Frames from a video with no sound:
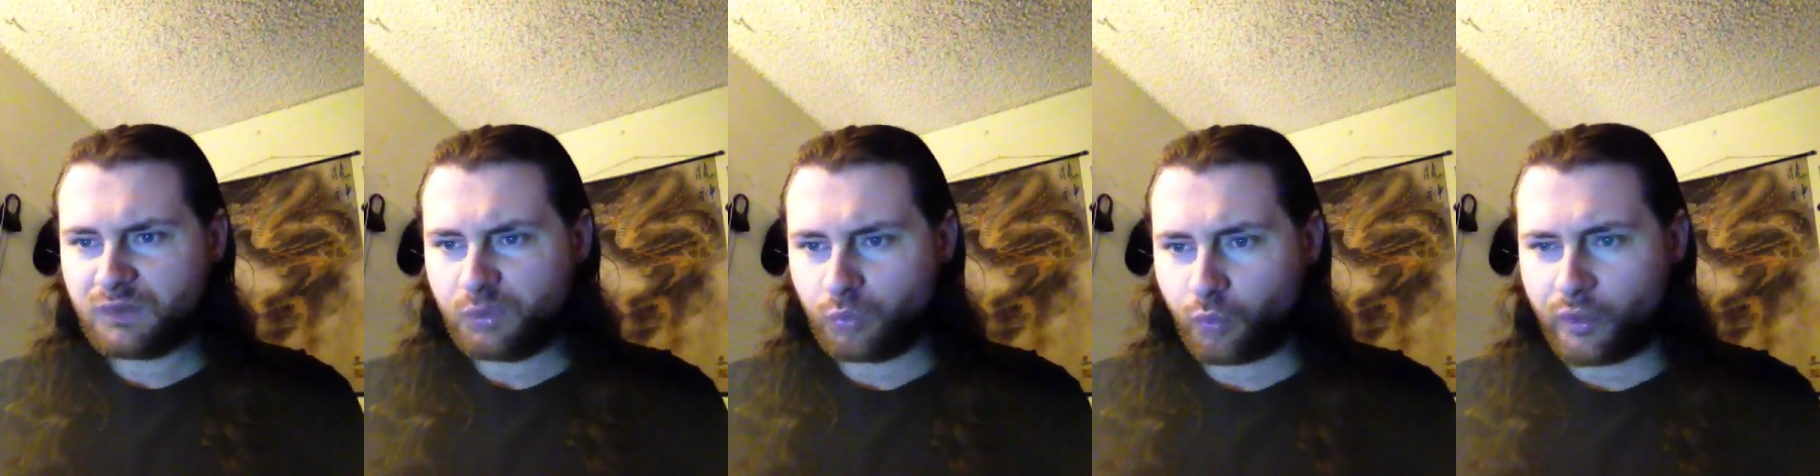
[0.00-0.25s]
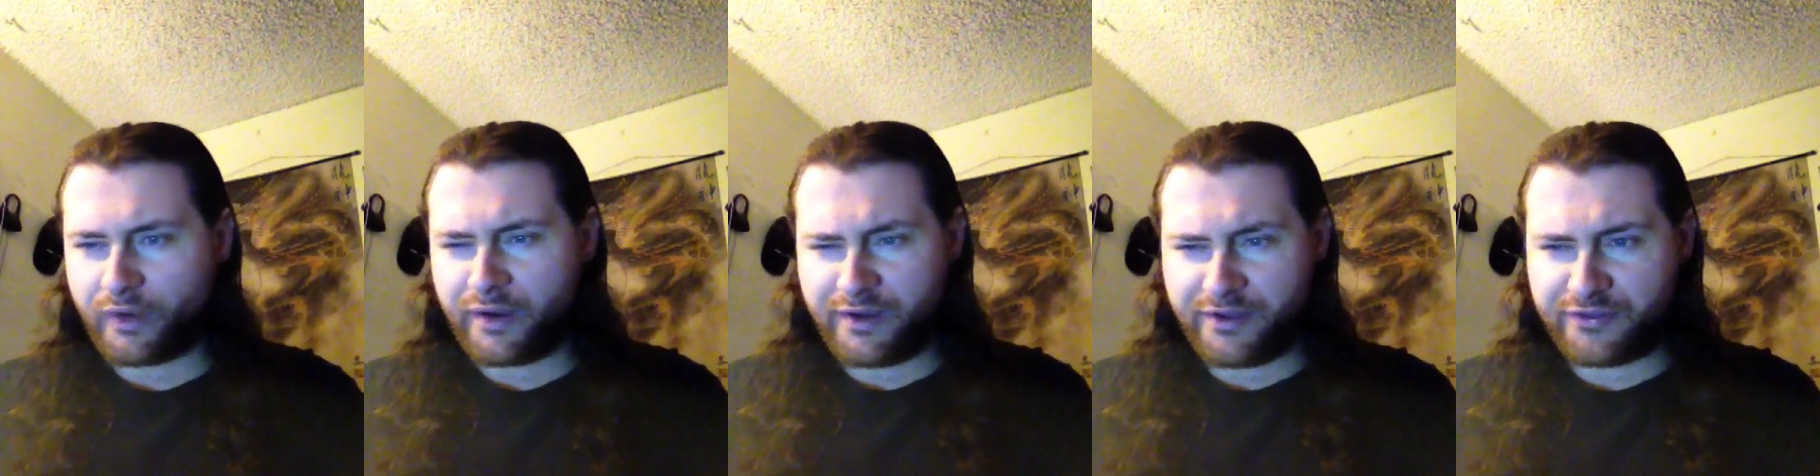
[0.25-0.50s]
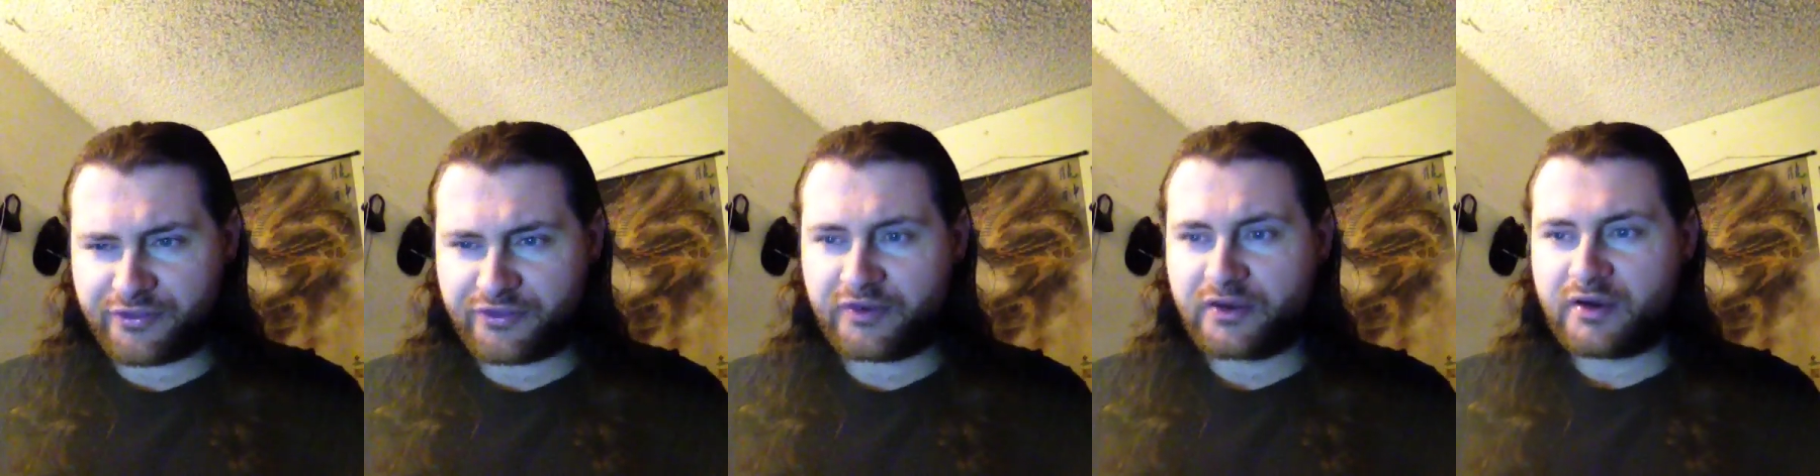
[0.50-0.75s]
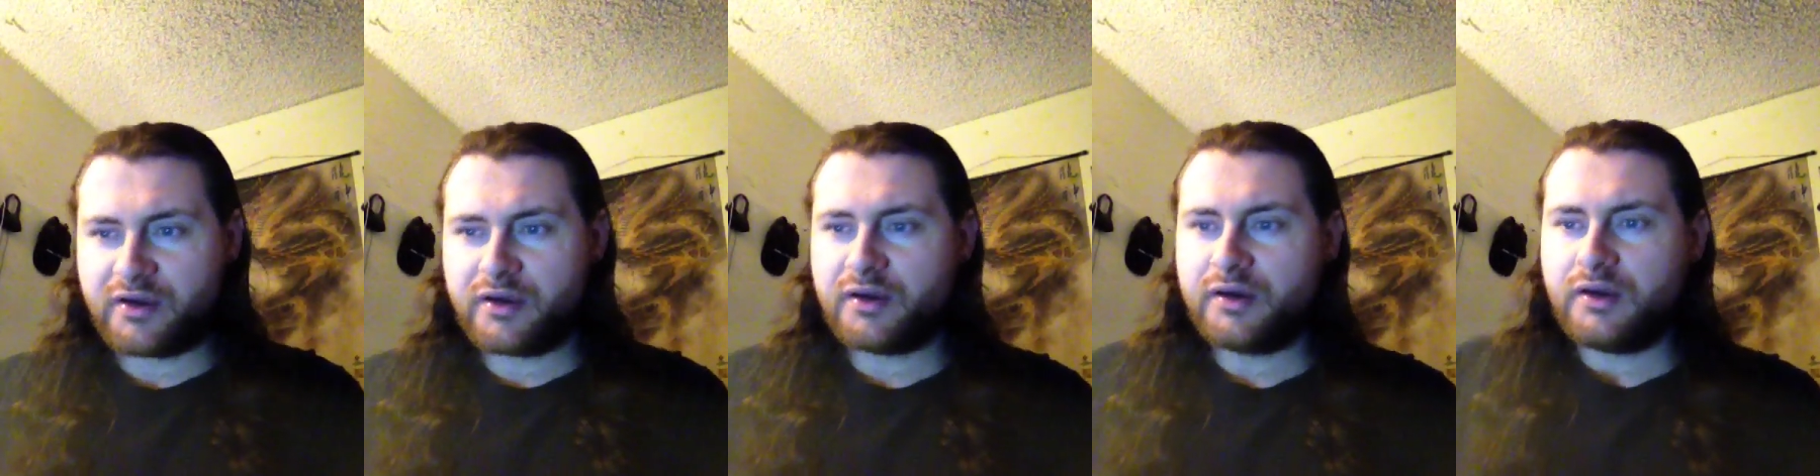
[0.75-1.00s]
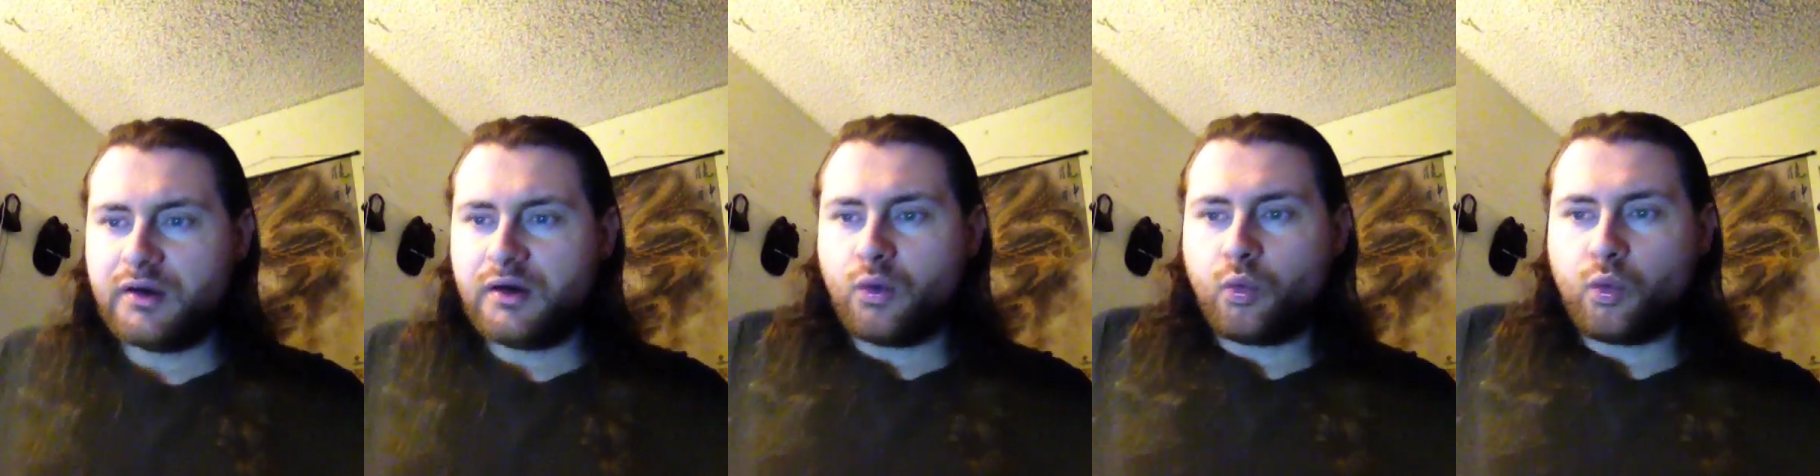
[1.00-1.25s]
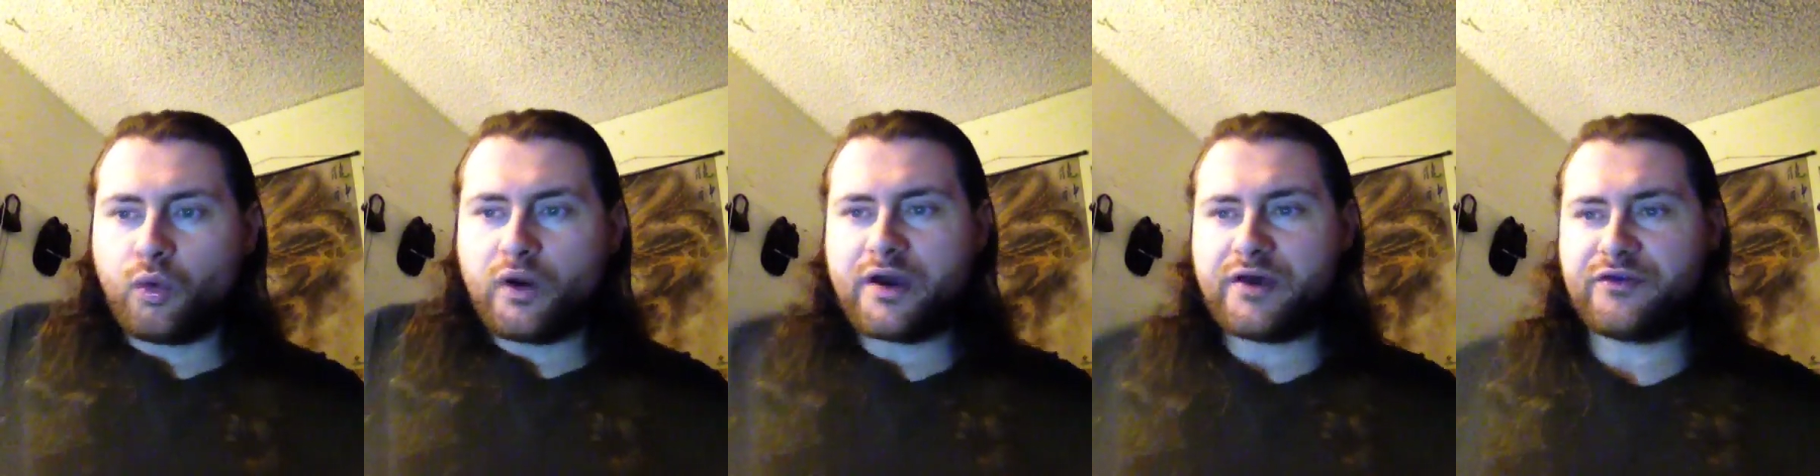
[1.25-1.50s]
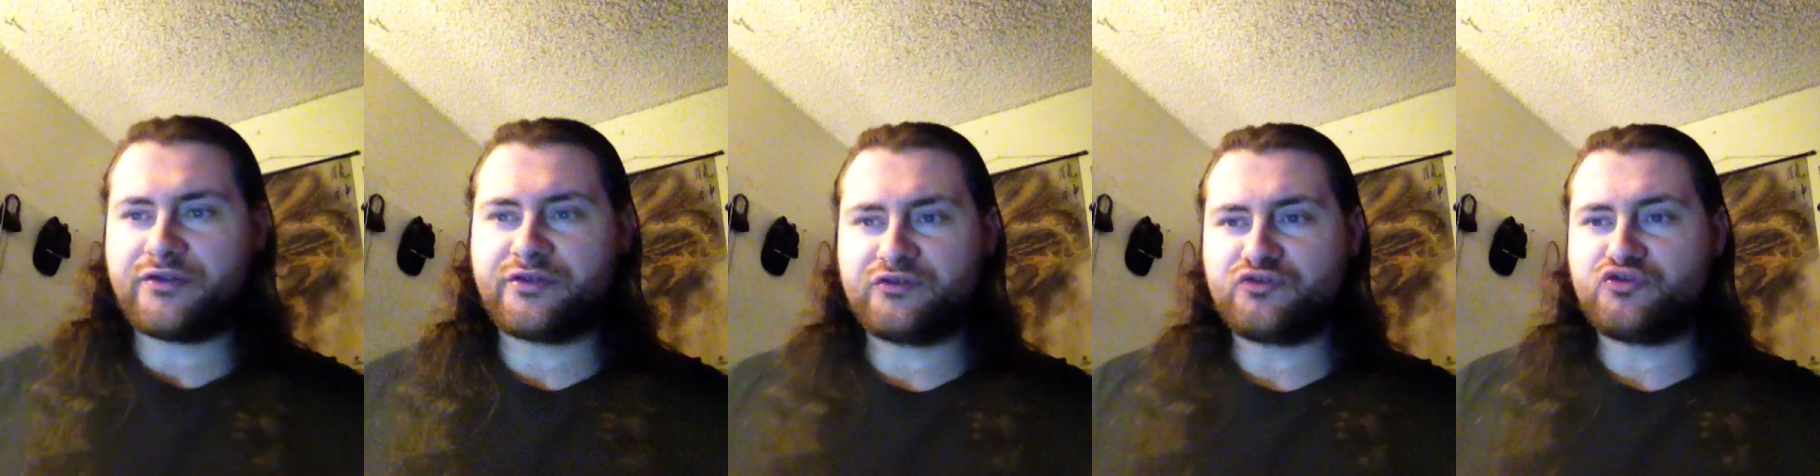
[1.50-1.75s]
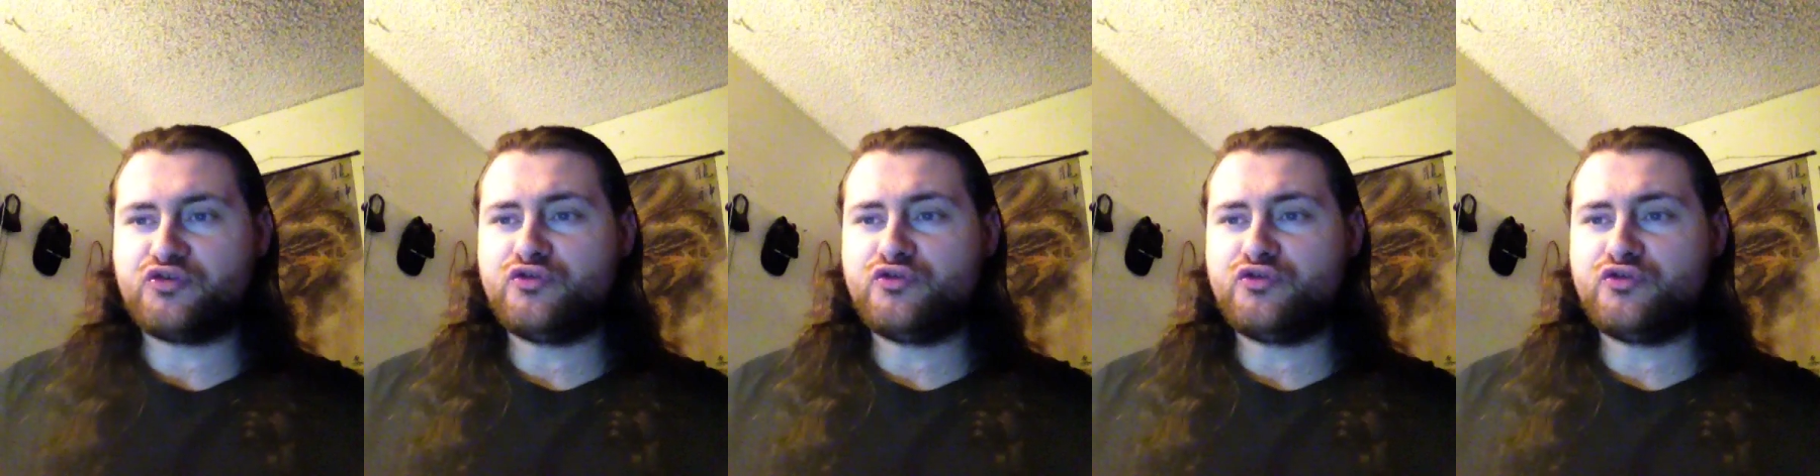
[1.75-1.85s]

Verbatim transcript: with with